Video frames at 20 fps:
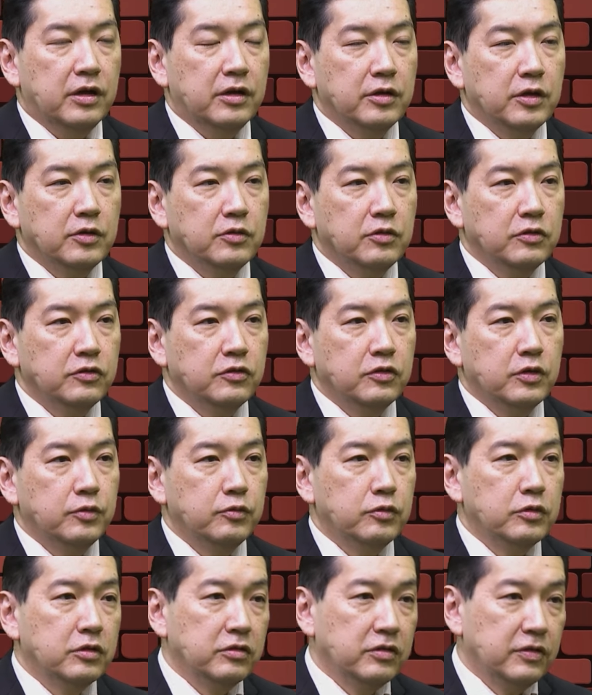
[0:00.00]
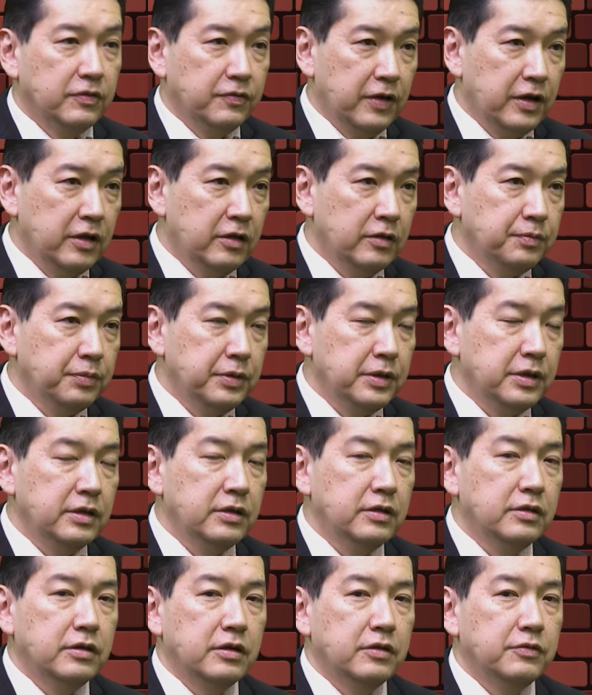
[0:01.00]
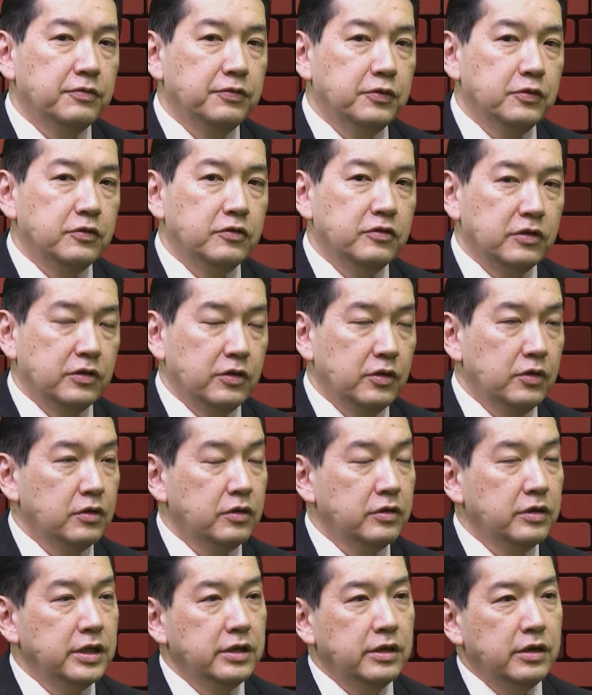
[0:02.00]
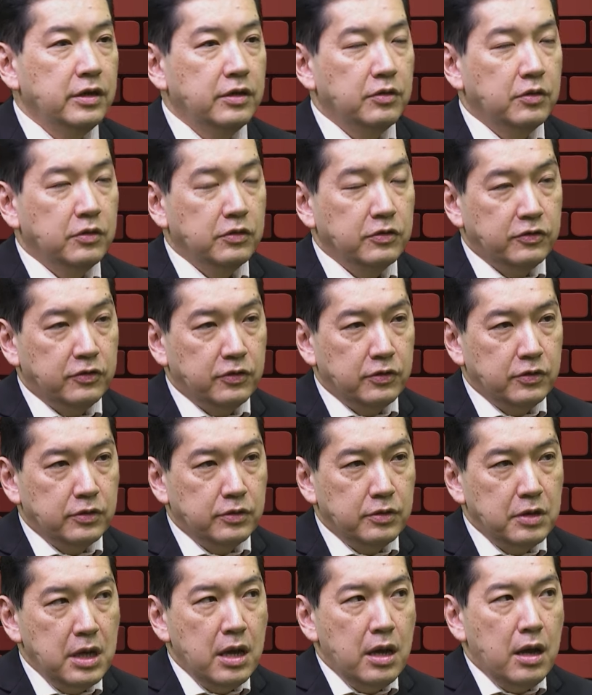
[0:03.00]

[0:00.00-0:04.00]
agriculture and rural development and food security, and also